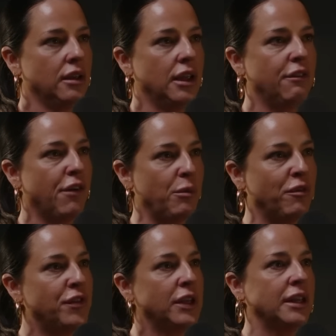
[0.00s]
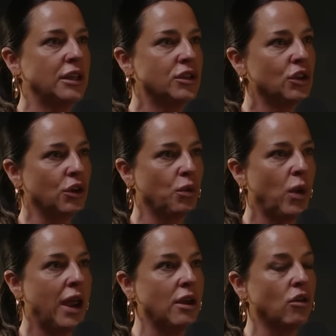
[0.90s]
if I'm feeling a certain
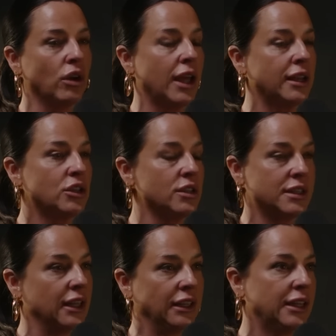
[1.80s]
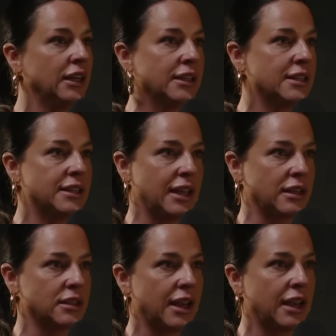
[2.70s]
way, or like just the littlest
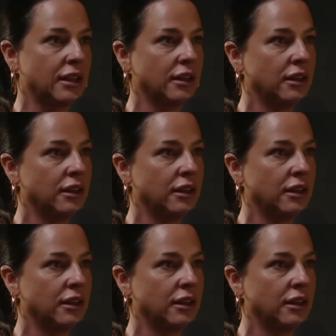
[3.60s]
things, like